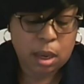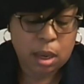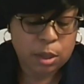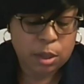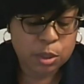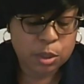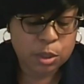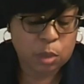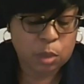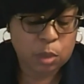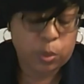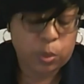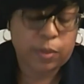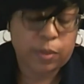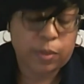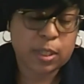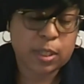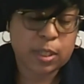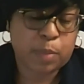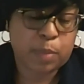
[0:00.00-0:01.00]
So we've
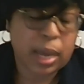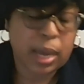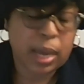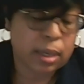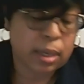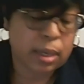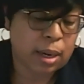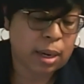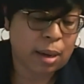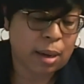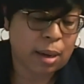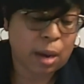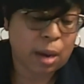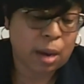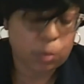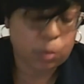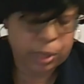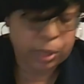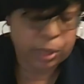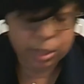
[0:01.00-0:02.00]
expanded our
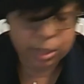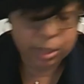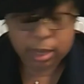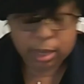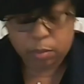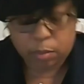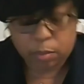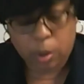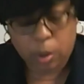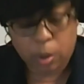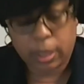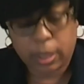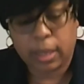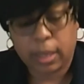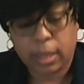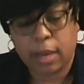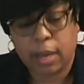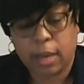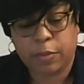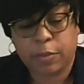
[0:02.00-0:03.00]
outreach and marketing
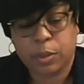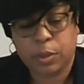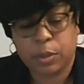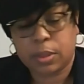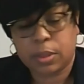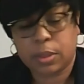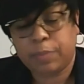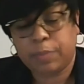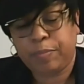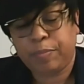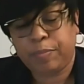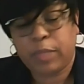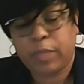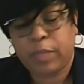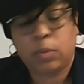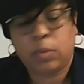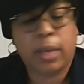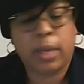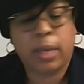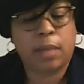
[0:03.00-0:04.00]
efforts.
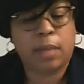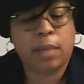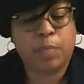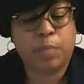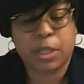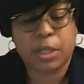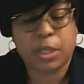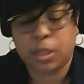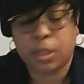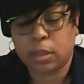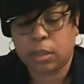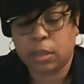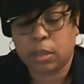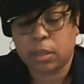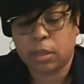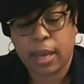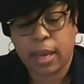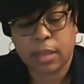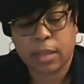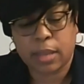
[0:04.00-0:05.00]
We have bus shelter
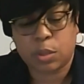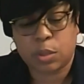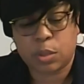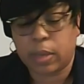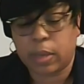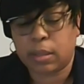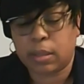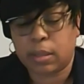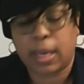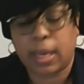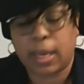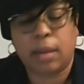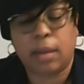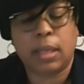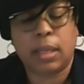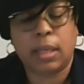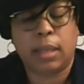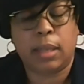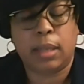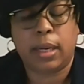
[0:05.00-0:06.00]
ads throughout the
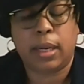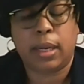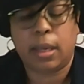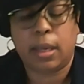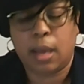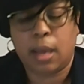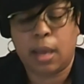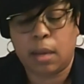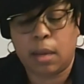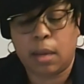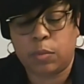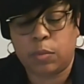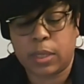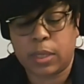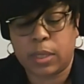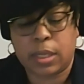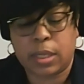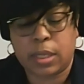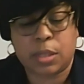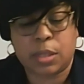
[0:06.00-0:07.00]
county, letting um,
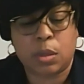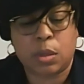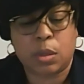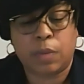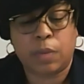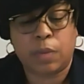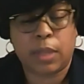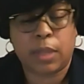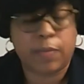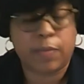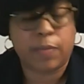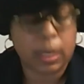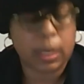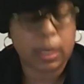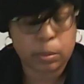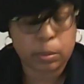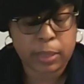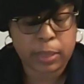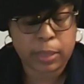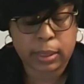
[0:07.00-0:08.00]
residents know of the
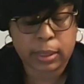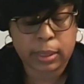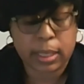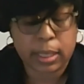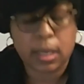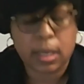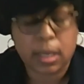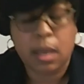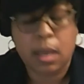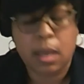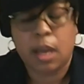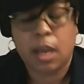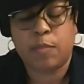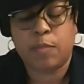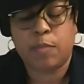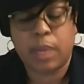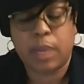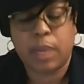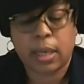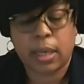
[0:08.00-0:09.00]
availability of
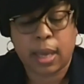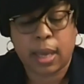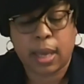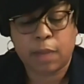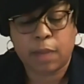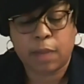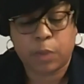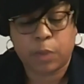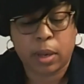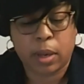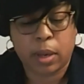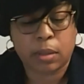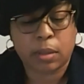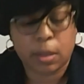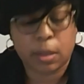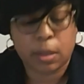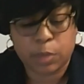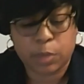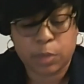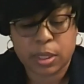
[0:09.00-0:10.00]
Medi-Cal for health
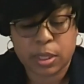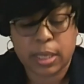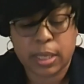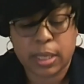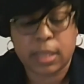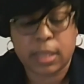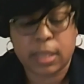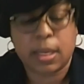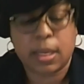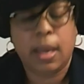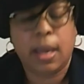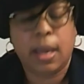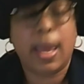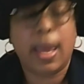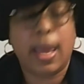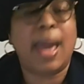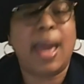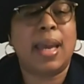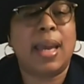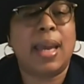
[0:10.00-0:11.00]
coverage needs
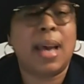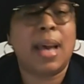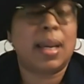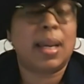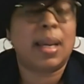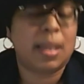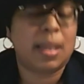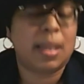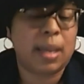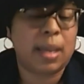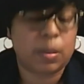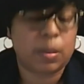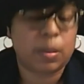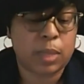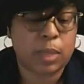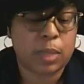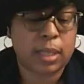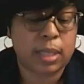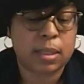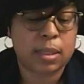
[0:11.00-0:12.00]
and how to connect
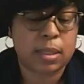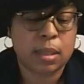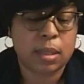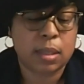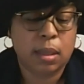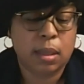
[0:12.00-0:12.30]
with us.